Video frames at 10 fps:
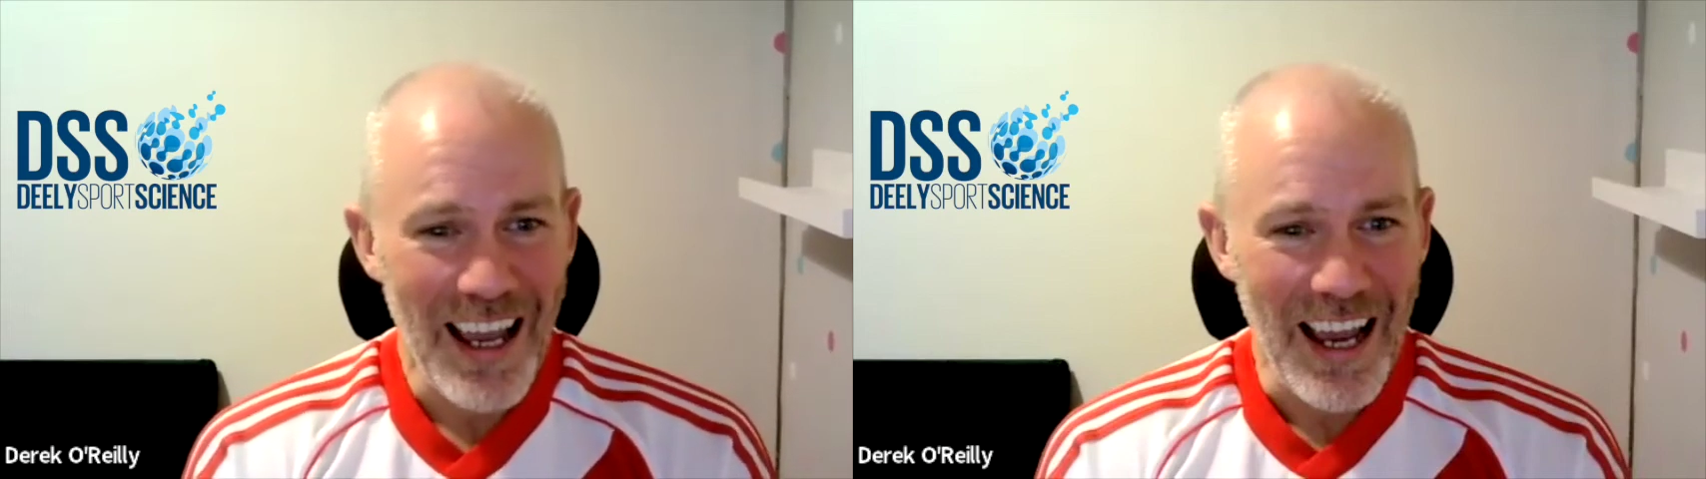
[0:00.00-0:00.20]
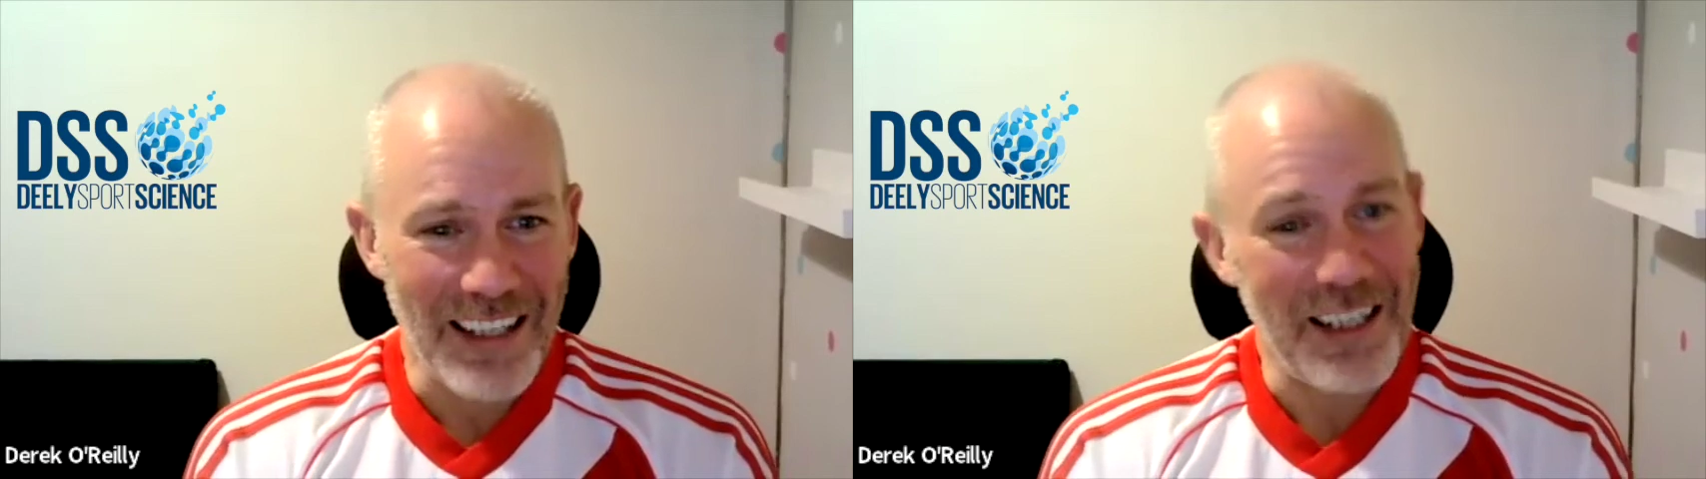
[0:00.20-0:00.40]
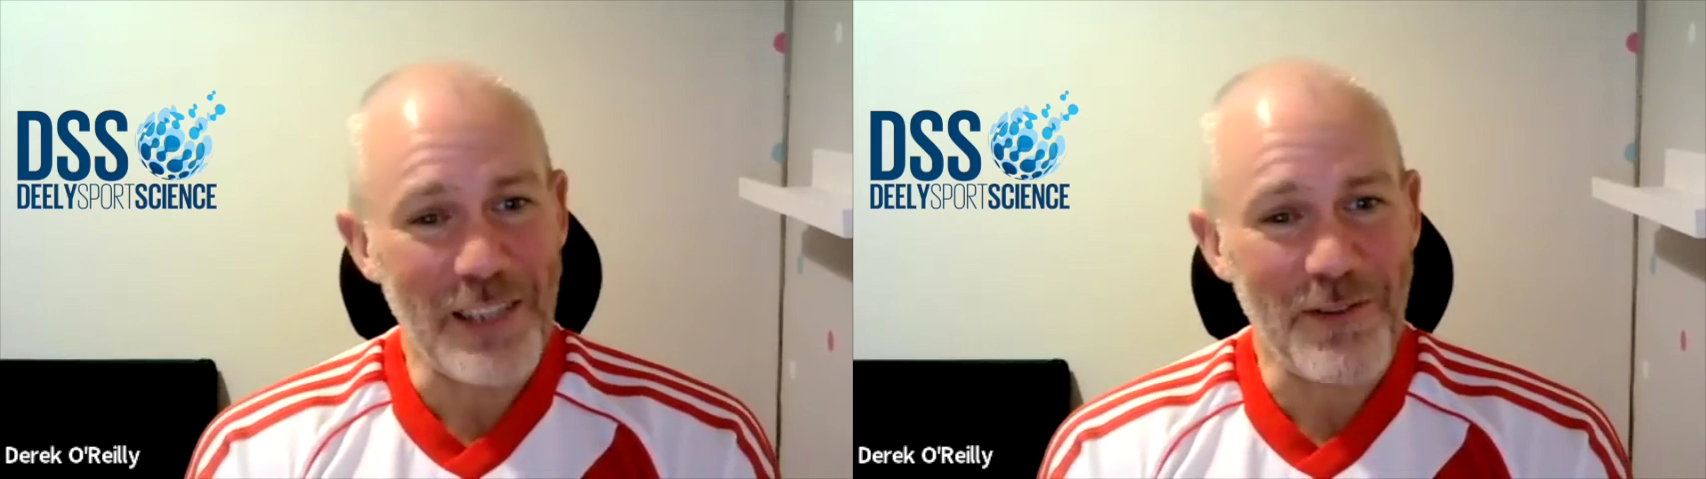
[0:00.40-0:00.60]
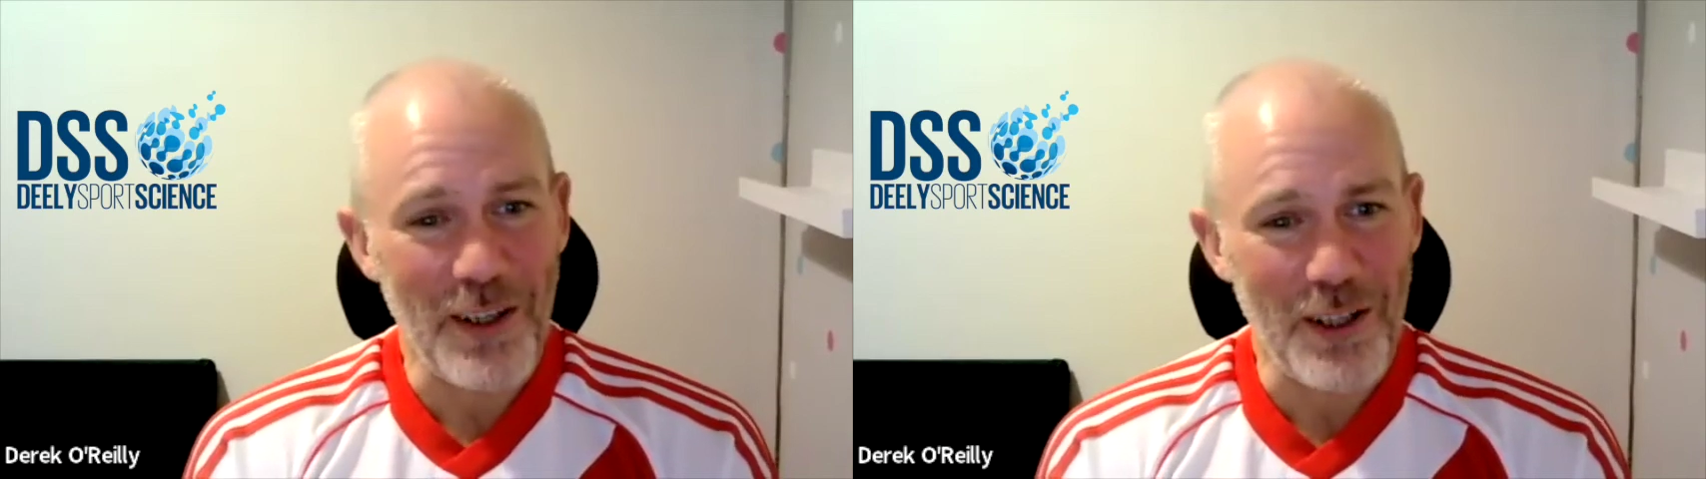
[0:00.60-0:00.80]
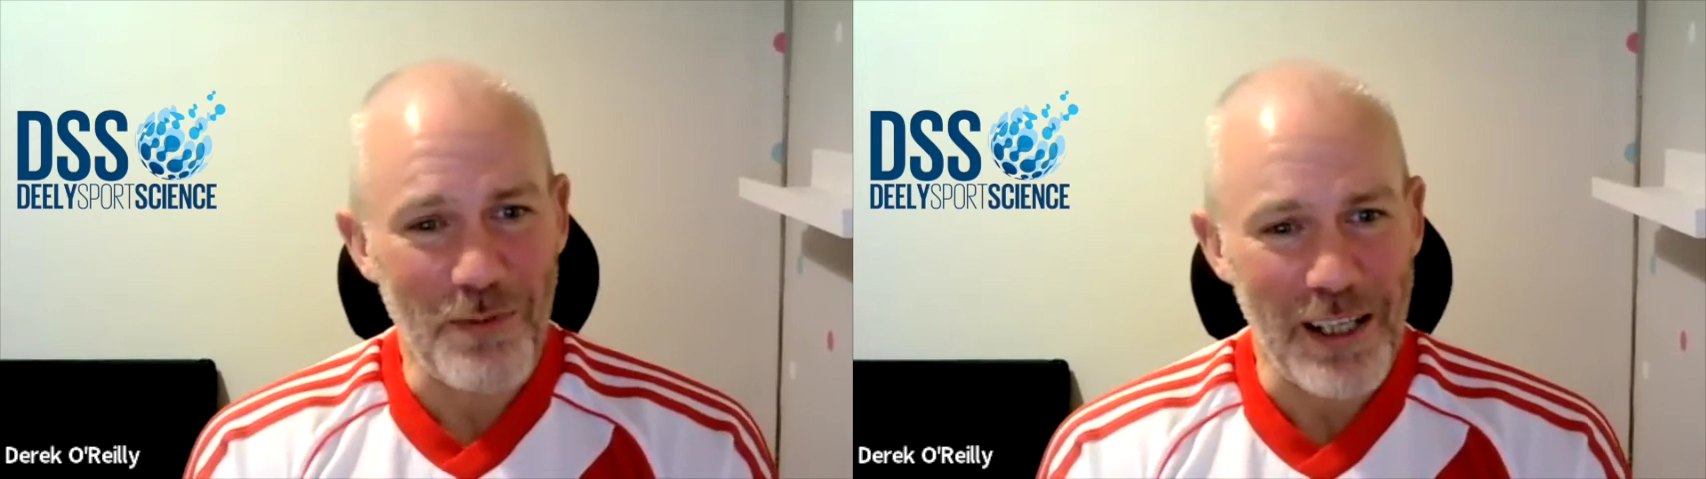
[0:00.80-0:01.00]
and then that's
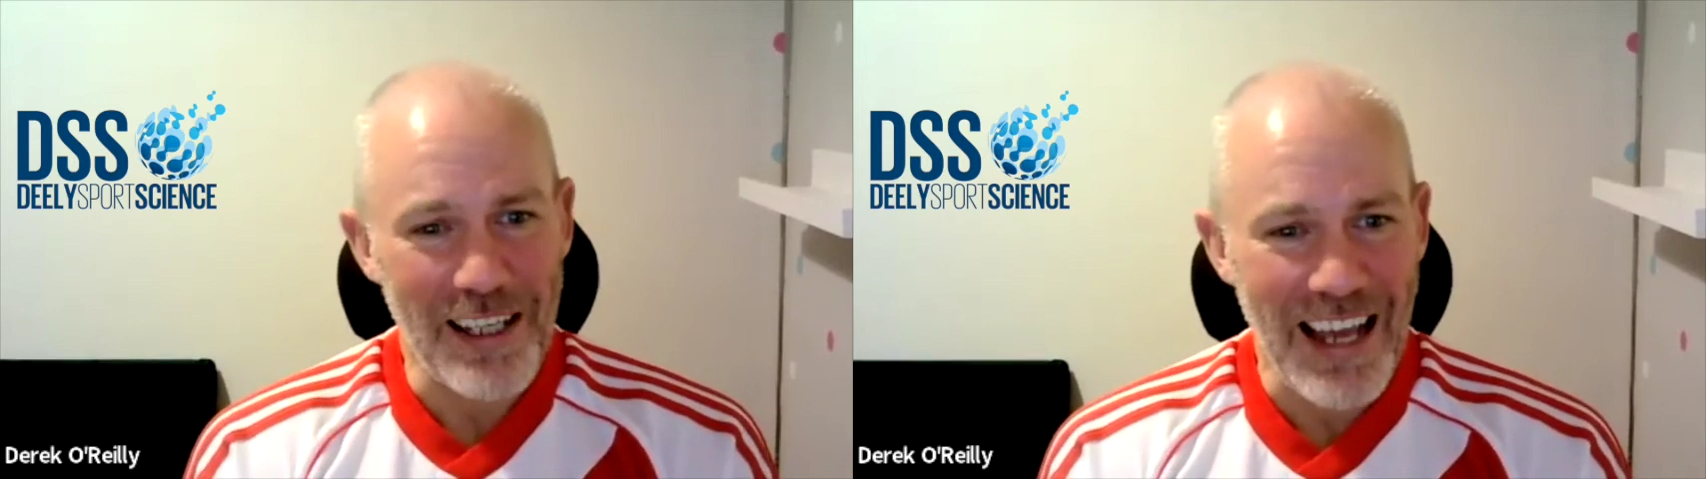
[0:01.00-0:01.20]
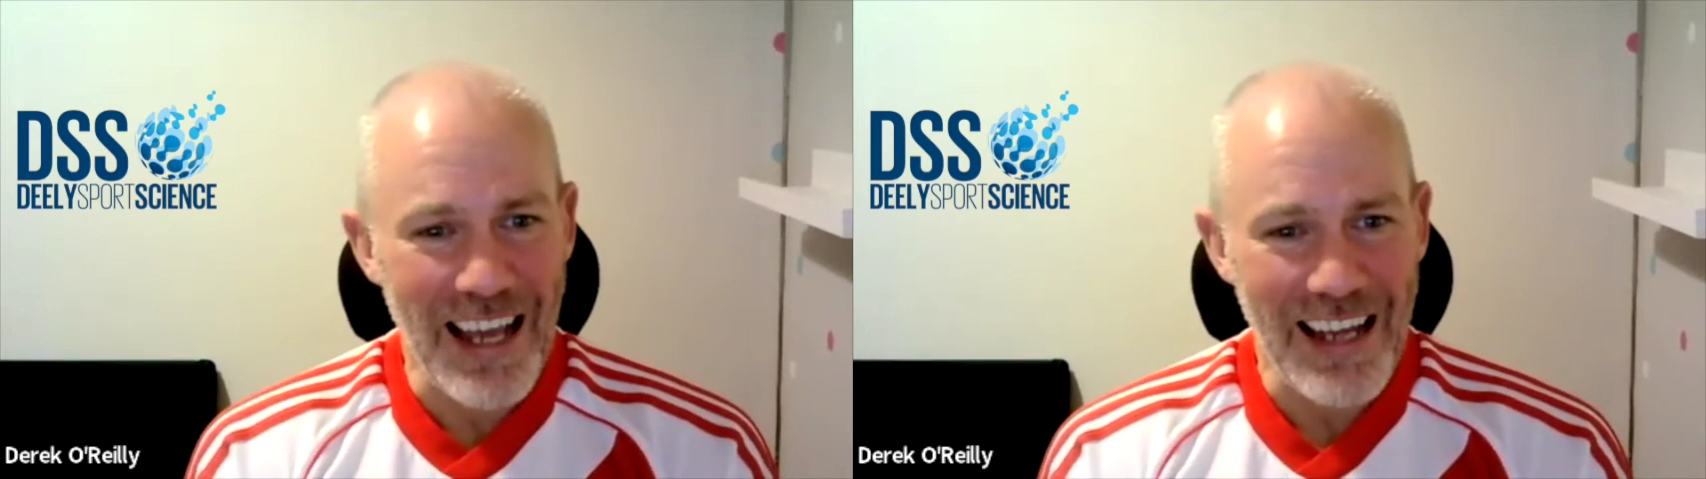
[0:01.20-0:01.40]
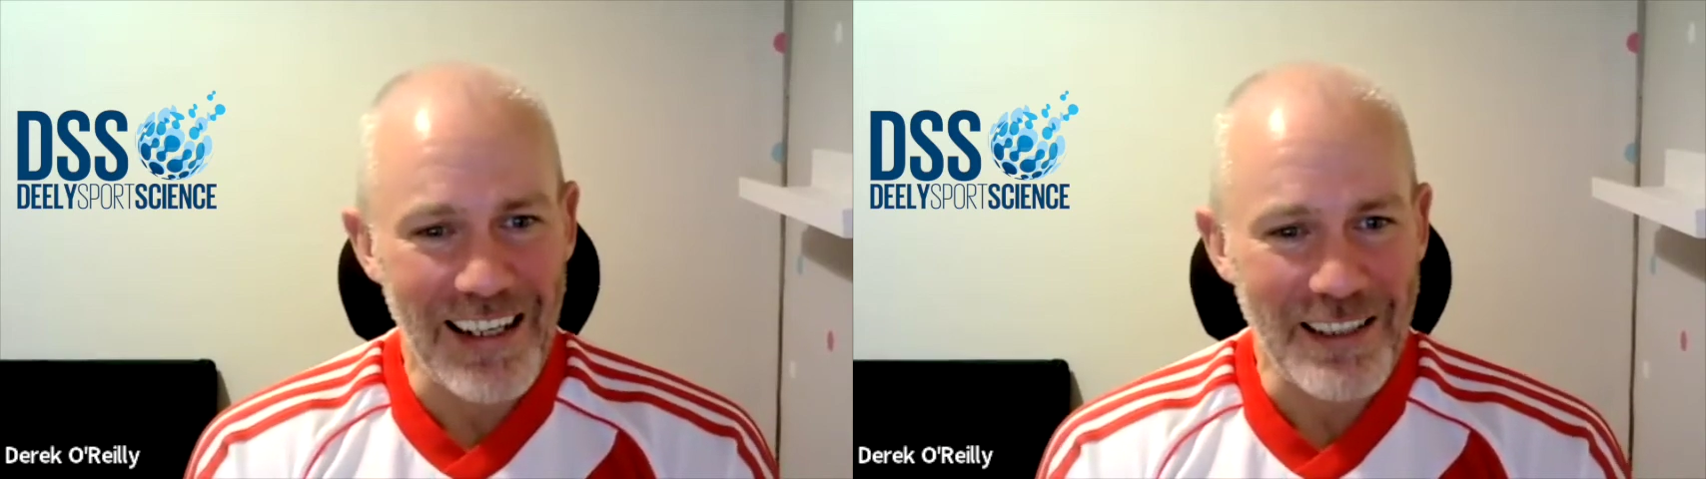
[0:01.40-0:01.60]
followed by Ghana